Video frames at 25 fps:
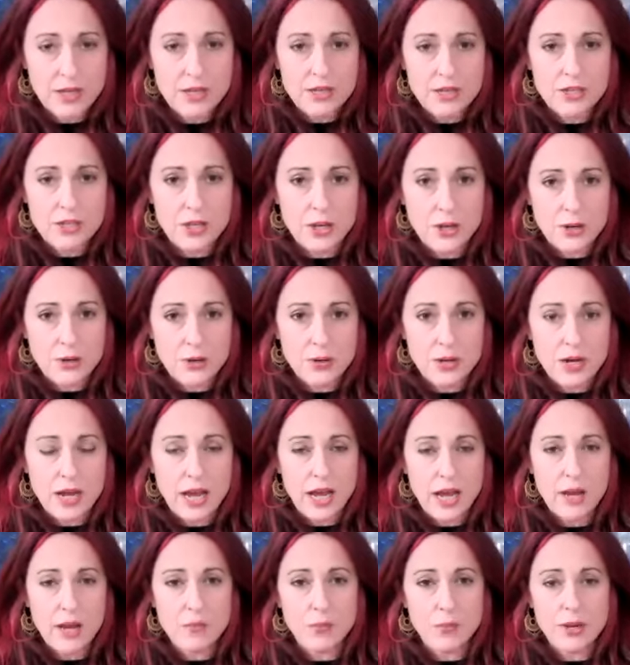So
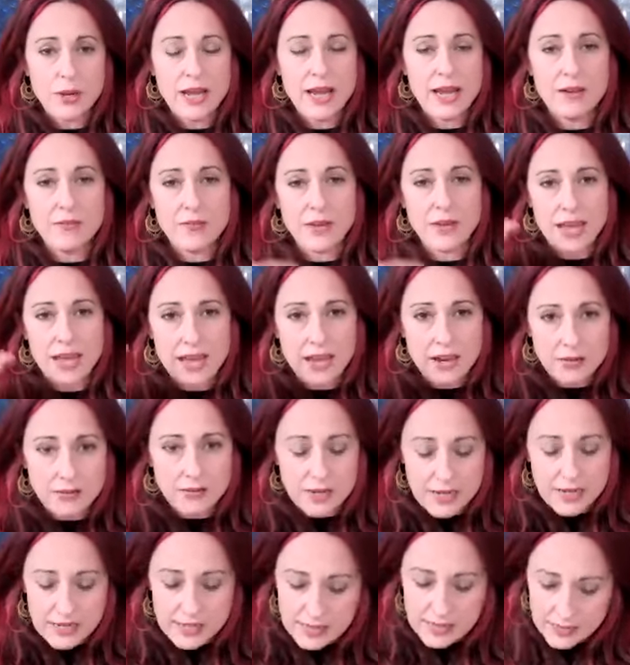um, we have
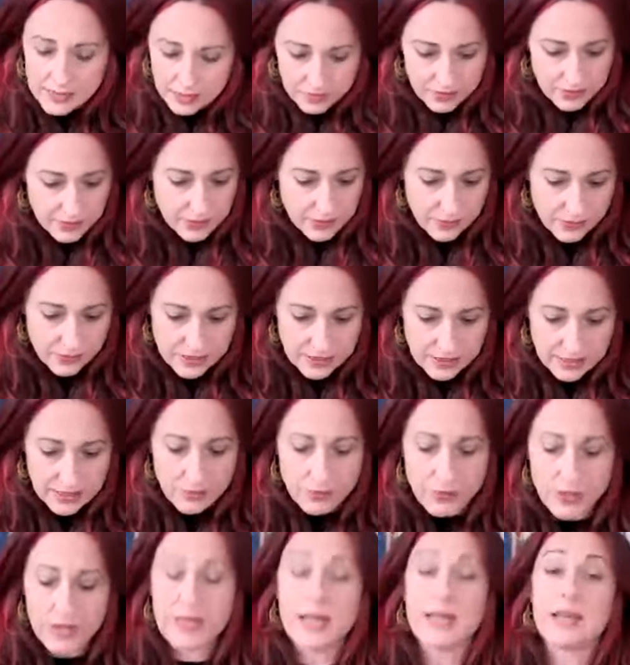Aries, I think I've said that
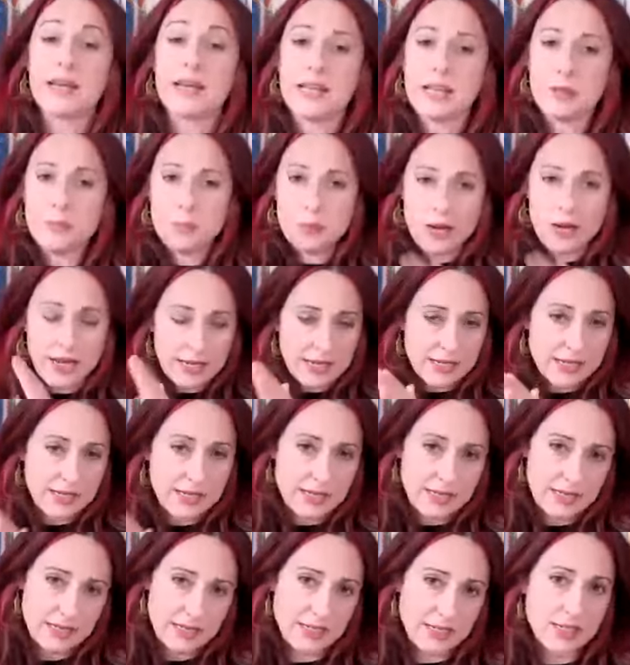right, and Libra
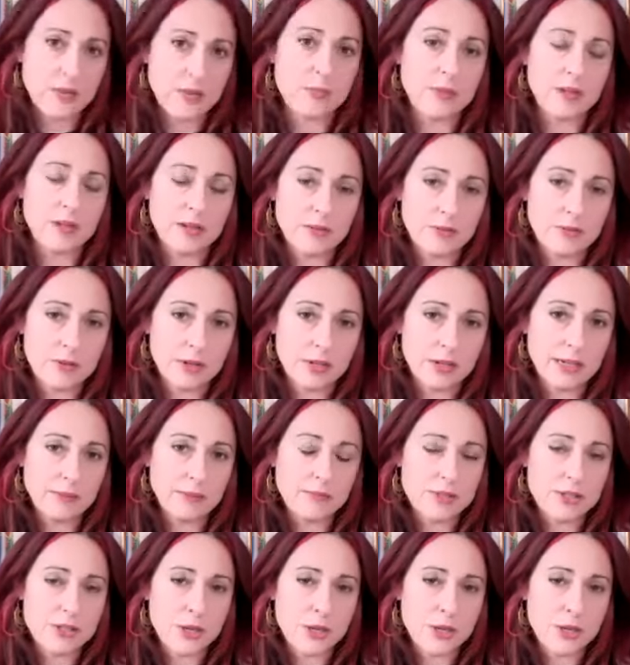axis that's coming, right?